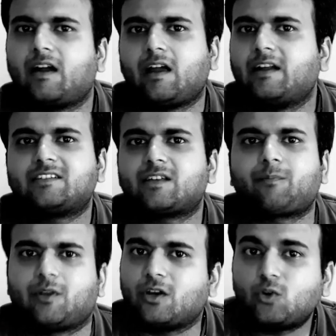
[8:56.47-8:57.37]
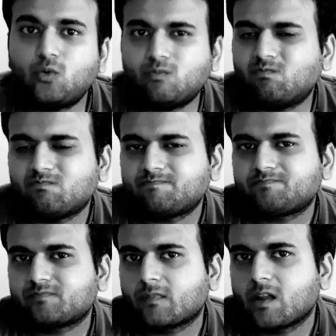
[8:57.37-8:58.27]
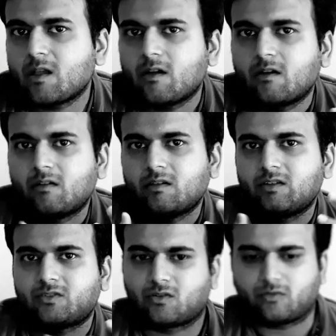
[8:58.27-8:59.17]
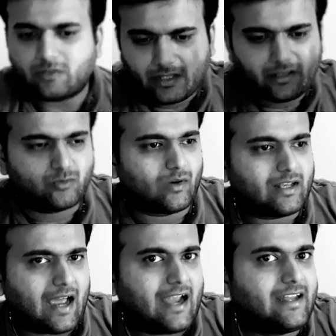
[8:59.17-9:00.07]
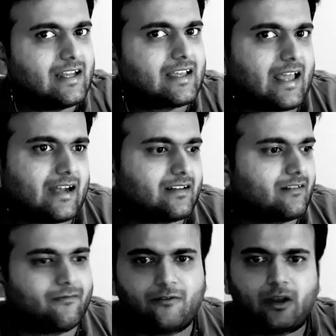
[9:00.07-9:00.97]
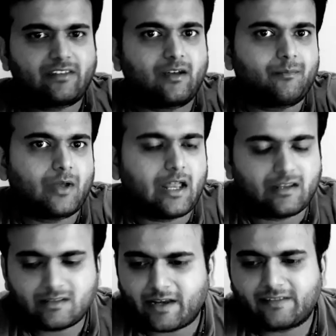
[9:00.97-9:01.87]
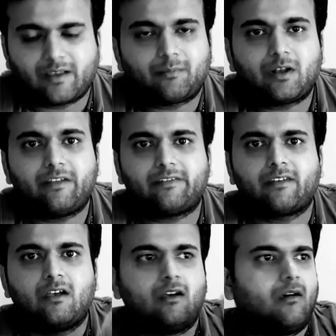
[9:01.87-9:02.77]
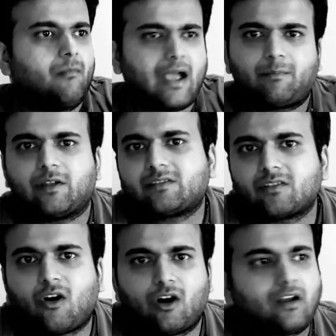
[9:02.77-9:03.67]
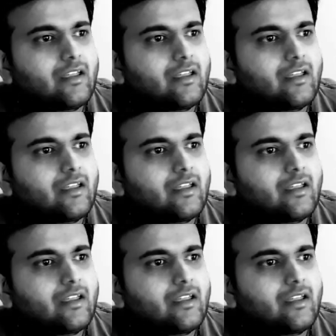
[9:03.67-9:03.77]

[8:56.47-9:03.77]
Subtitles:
ends up in a doom. So there is one ideal character. For example, another example is Macbeth or